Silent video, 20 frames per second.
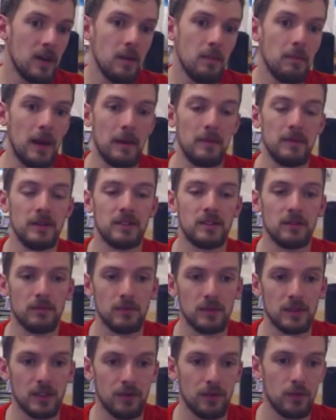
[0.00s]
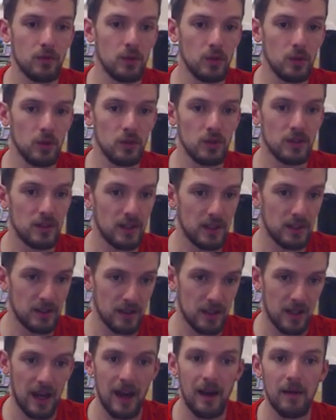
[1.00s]
maybe some different rules and things
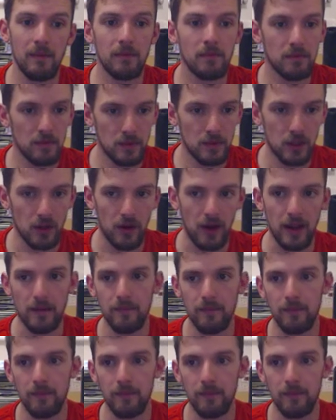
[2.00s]
like that. Great.